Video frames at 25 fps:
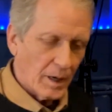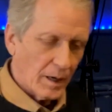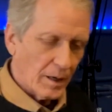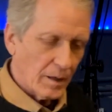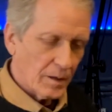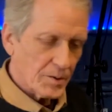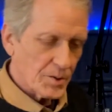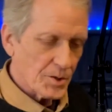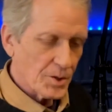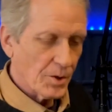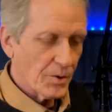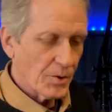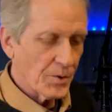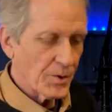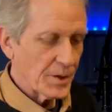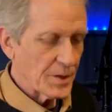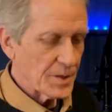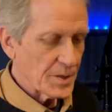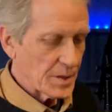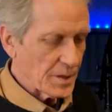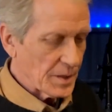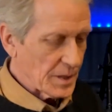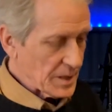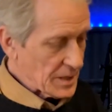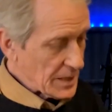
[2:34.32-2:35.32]

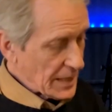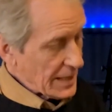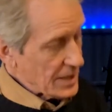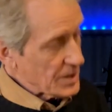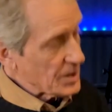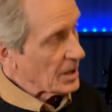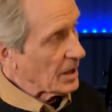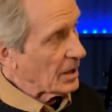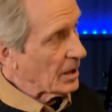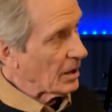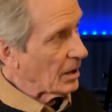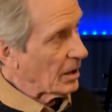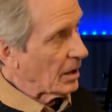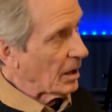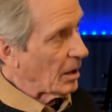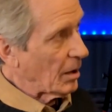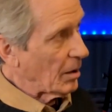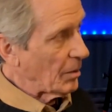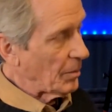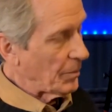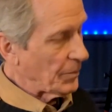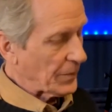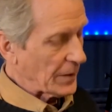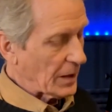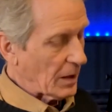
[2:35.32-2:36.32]
So this
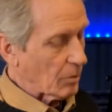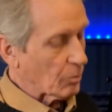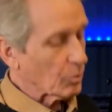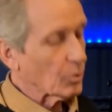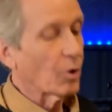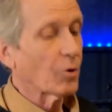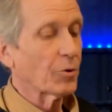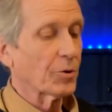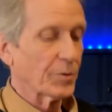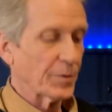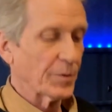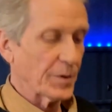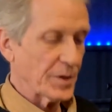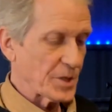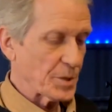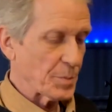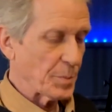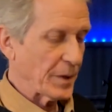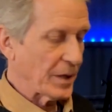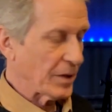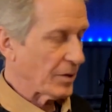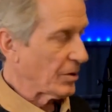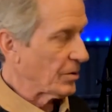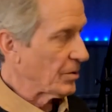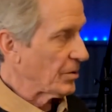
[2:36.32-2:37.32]
has a
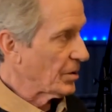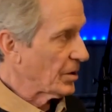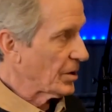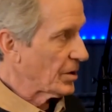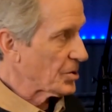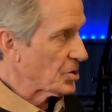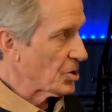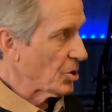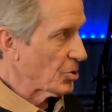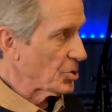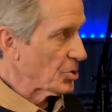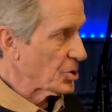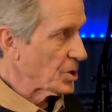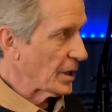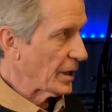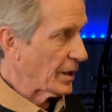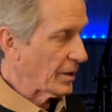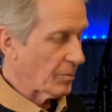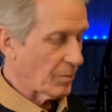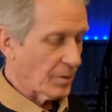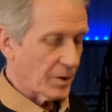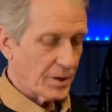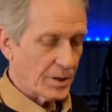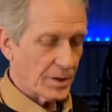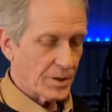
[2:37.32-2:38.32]
rotary speaker
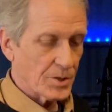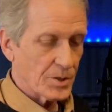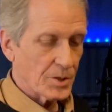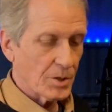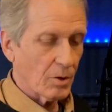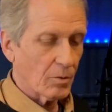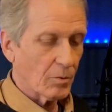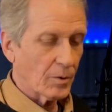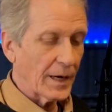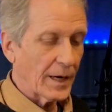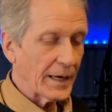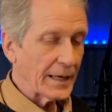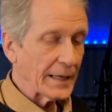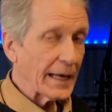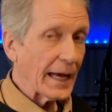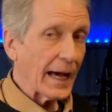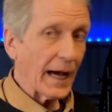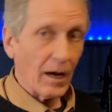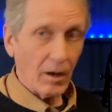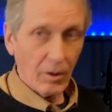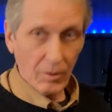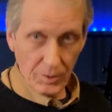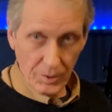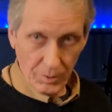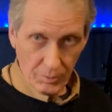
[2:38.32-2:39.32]
associated with it.
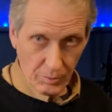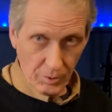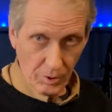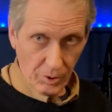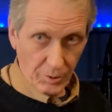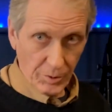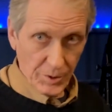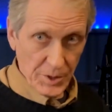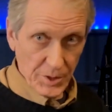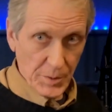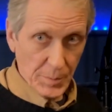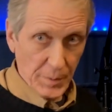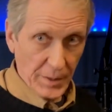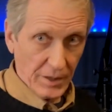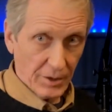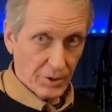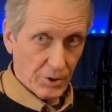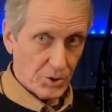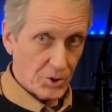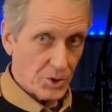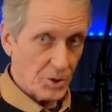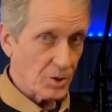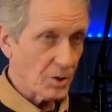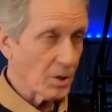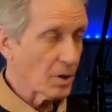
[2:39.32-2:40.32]
So right now, the
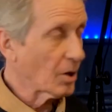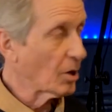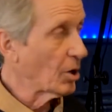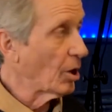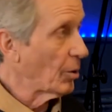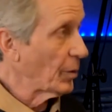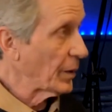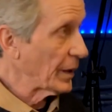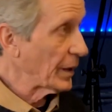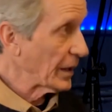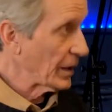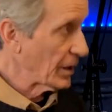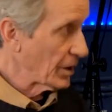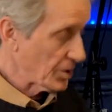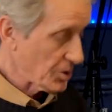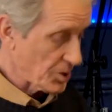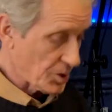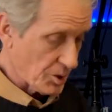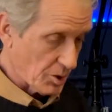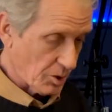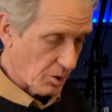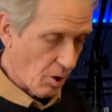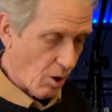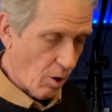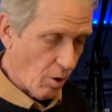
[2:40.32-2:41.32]
rotary speaker is
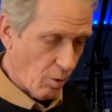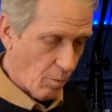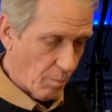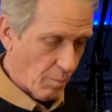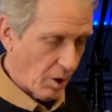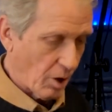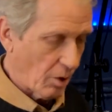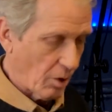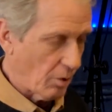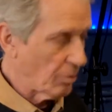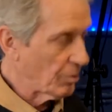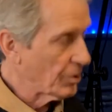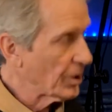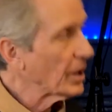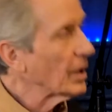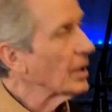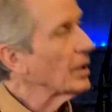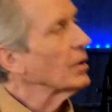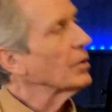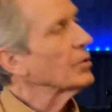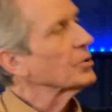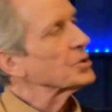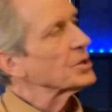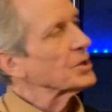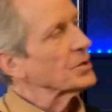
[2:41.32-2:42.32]
going in a slow
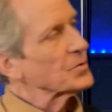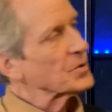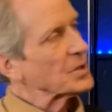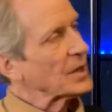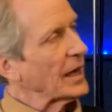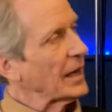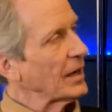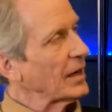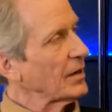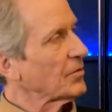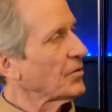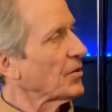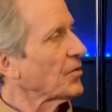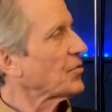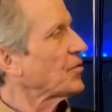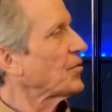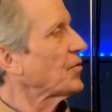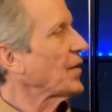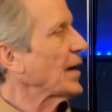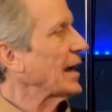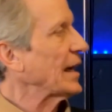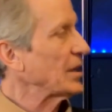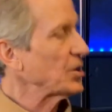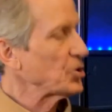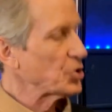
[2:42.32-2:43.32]
mode, which gives
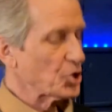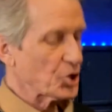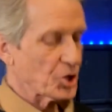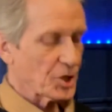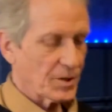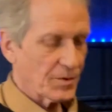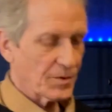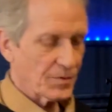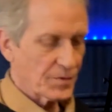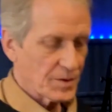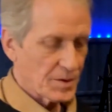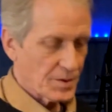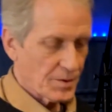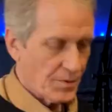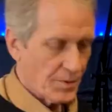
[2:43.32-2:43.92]
kind of a phase